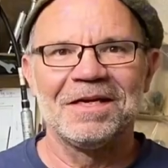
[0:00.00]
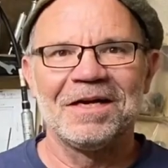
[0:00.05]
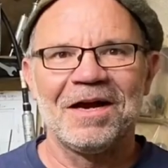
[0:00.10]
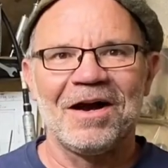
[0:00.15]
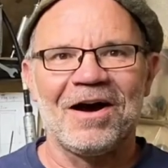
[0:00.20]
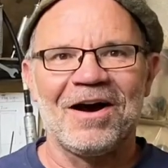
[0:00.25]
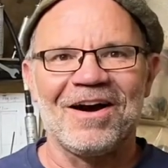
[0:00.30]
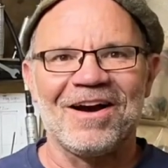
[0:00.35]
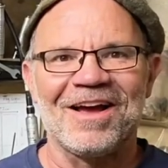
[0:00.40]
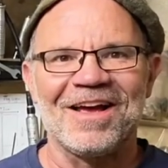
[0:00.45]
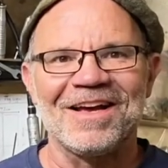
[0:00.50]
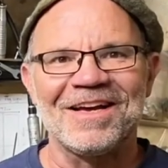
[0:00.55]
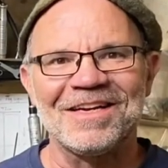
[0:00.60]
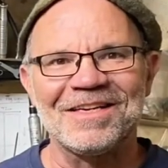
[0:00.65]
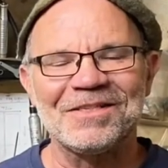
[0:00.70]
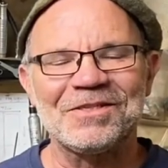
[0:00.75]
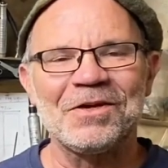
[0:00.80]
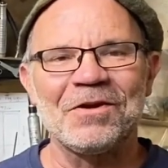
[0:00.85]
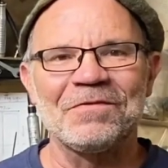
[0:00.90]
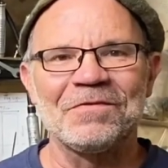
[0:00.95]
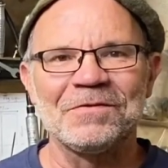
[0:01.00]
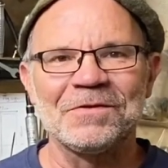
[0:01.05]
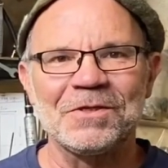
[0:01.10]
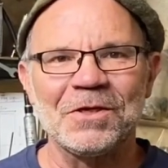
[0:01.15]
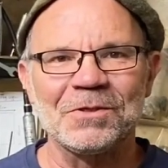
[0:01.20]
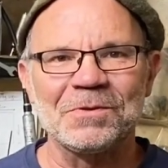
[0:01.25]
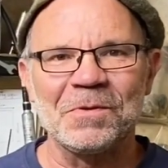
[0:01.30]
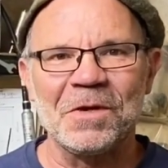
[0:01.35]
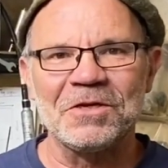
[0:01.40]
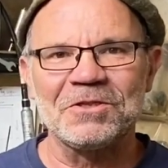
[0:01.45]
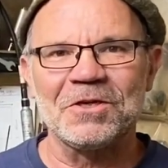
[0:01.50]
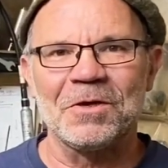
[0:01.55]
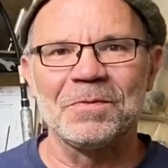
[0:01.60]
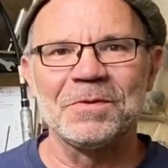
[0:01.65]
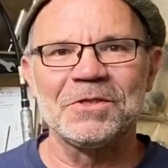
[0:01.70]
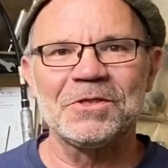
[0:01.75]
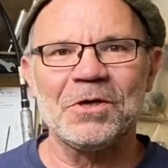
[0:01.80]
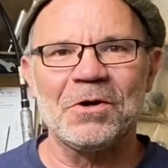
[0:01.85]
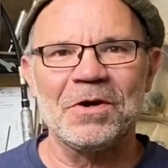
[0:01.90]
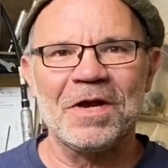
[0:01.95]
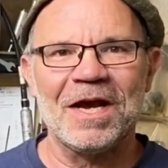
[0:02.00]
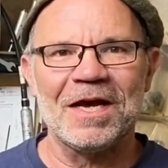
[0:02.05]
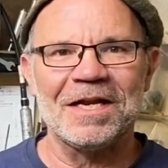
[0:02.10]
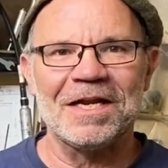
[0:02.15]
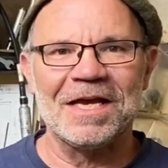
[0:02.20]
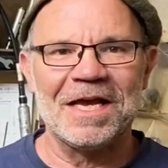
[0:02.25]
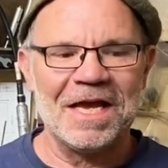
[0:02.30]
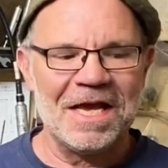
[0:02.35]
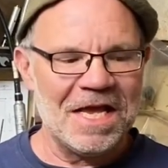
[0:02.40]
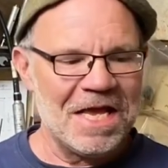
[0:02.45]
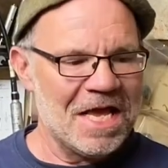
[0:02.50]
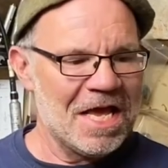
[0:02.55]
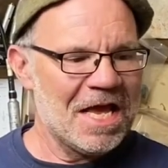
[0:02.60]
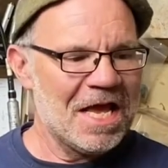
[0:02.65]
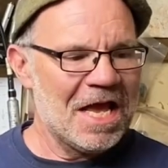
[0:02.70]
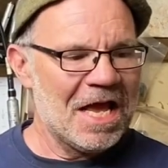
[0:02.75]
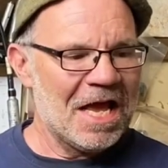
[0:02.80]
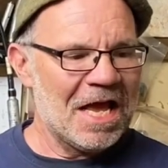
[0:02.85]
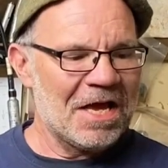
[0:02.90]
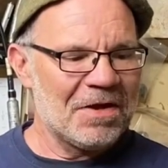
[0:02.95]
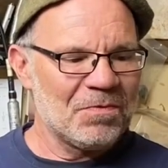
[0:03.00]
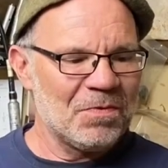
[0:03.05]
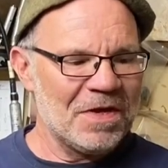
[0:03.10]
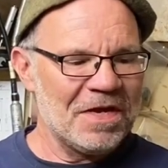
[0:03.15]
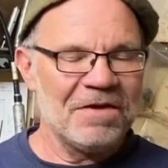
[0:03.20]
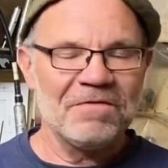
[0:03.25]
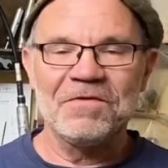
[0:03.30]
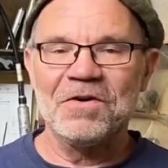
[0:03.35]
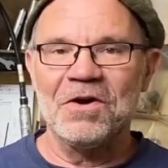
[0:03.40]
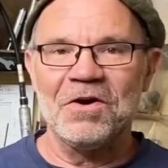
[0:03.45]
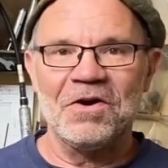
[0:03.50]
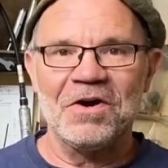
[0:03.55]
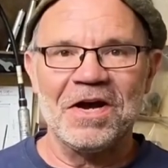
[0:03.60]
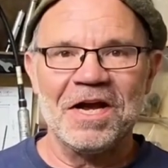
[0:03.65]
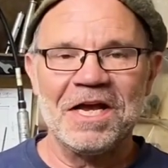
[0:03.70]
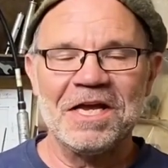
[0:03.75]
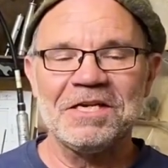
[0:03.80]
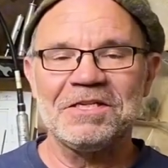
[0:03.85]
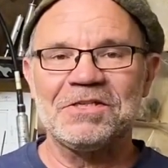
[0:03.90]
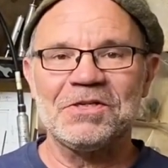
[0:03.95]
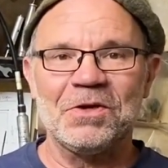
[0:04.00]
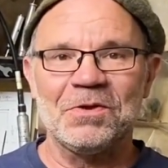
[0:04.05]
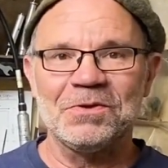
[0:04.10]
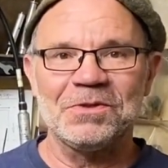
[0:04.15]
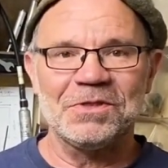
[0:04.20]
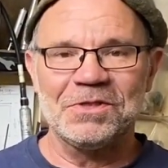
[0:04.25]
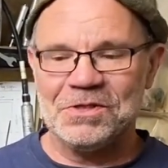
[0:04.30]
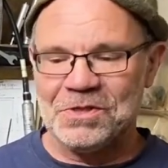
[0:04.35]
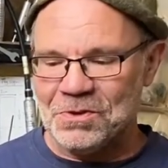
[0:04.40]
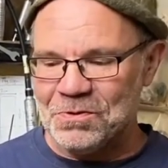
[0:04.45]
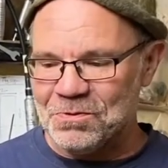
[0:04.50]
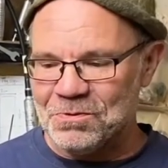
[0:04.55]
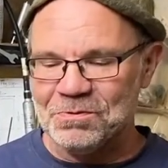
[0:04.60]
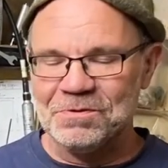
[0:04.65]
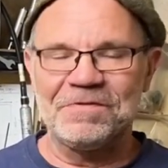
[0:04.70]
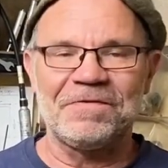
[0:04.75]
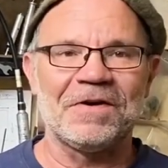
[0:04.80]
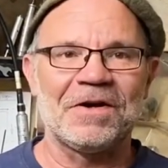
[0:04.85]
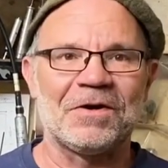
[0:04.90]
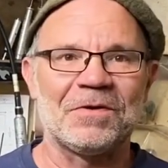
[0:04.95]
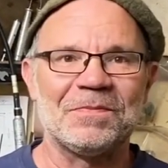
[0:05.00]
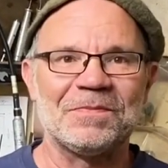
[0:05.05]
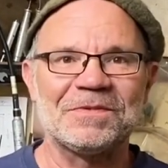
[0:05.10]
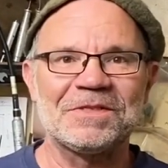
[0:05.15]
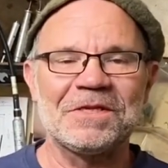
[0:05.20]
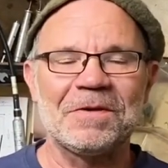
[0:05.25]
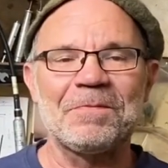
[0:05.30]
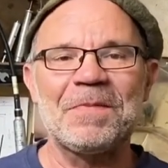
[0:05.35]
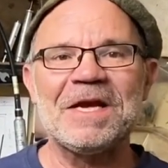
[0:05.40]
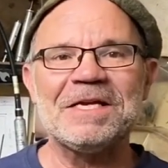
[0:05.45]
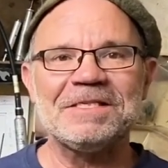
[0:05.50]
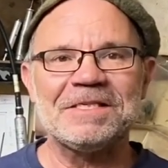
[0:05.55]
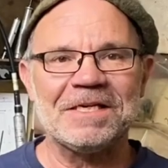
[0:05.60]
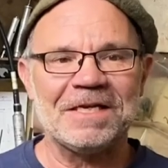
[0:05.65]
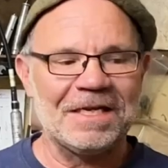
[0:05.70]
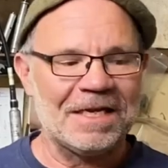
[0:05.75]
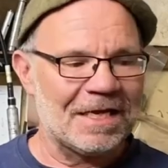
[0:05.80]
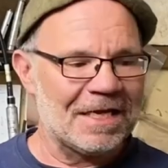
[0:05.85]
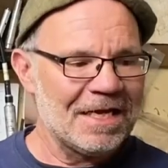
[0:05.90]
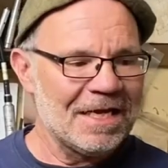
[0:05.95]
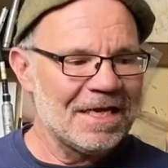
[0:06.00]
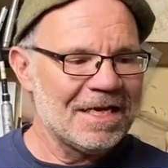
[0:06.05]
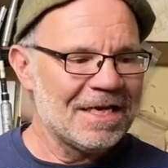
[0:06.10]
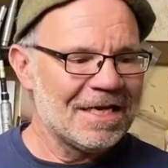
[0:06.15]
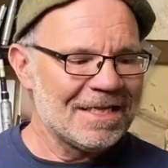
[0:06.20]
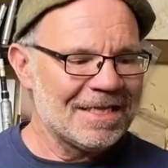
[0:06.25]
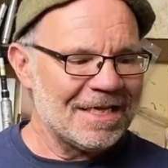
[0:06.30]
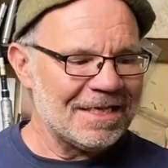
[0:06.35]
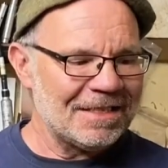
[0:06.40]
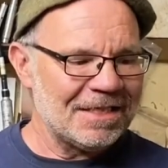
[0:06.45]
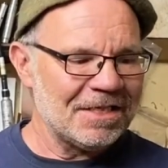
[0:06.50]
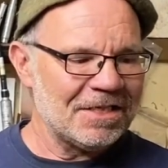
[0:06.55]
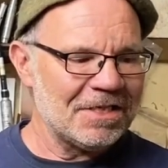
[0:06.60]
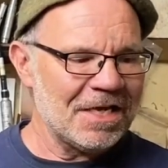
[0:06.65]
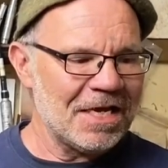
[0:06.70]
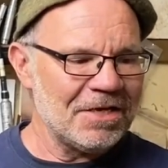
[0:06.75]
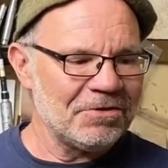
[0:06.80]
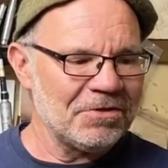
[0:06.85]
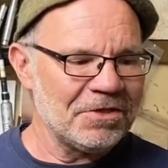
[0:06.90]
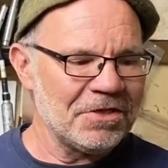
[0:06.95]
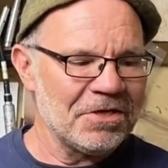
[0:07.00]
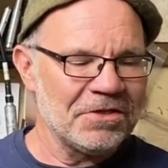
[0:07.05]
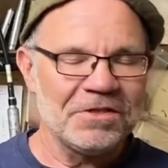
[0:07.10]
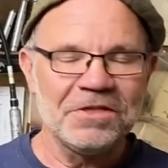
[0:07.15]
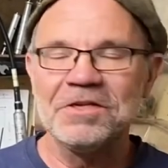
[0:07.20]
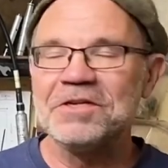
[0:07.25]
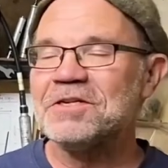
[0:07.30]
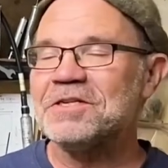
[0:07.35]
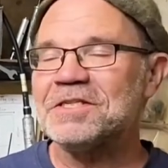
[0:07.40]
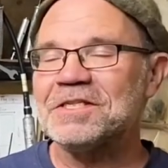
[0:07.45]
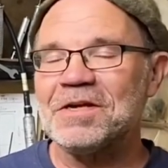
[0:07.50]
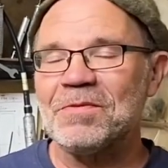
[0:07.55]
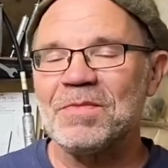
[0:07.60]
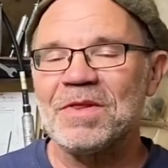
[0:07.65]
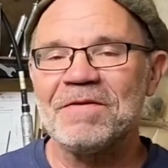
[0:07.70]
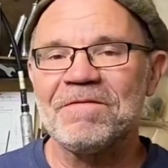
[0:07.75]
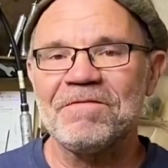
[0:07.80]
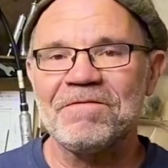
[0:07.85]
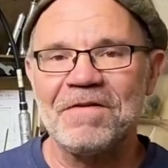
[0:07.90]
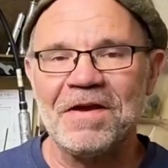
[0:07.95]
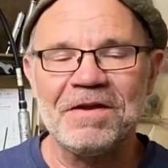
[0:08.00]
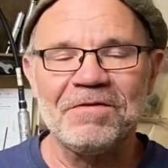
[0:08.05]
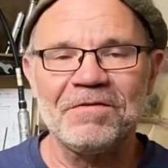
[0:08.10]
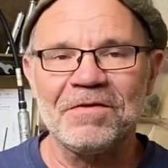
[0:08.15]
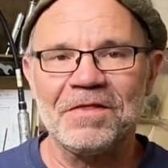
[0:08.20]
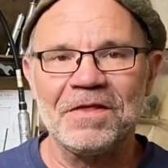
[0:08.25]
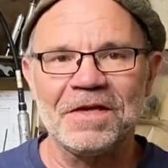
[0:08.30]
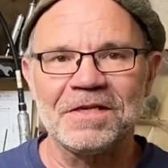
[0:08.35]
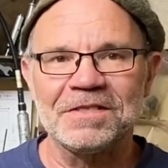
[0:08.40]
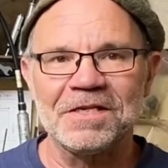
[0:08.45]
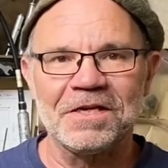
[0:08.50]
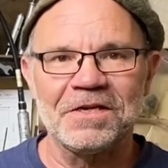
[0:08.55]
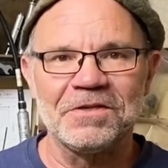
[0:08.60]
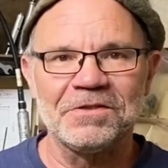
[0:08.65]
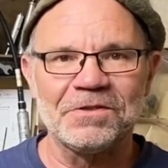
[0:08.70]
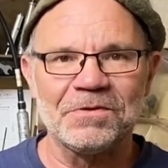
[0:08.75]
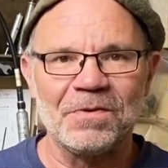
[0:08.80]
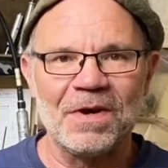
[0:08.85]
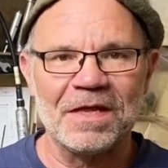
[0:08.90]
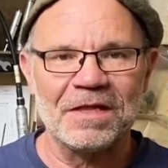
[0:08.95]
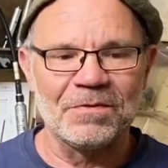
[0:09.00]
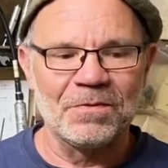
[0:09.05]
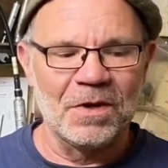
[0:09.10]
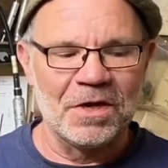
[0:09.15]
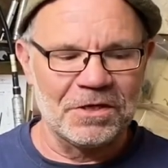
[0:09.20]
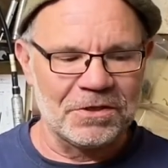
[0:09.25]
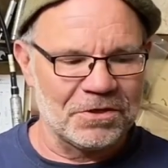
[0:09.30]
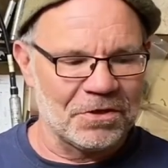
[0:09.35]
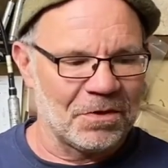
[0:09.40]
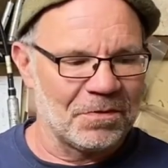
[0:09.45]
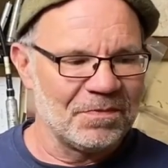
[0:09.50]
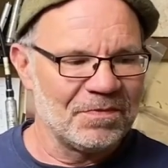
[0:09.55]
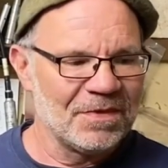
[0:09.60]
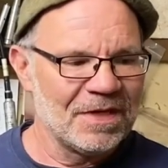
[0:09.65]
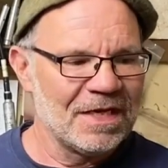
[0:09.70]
Hi, it's Todd from Todd's Workshop and Todd Cutler here, and we have got a Todd's Tools film. So basically, this is introducing you to some of the favourite things I use around the workshop.